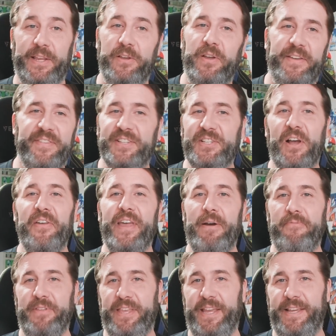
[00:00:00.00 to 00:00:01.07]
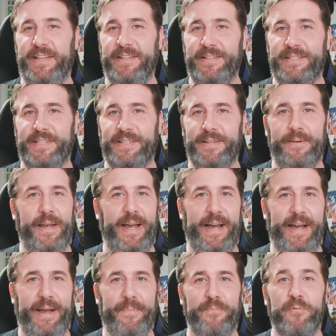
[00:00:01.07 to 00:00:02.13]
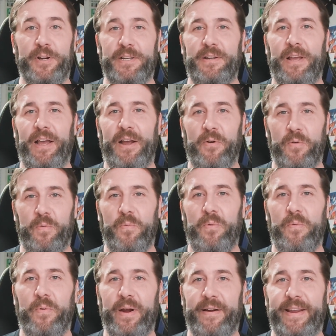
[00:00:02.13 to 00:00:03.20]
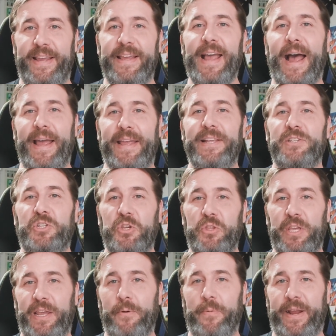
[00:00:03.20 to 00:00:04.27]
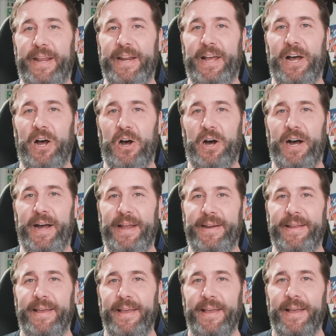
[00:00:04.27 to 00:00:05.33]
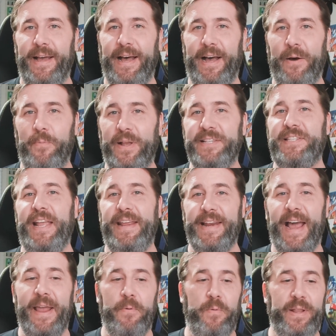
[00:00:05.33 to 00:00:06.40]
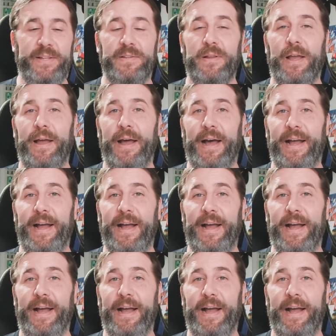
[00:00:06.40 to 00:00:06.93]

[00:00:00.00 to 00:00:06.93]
You even saw that with his where he got into the arena on Wednesday night when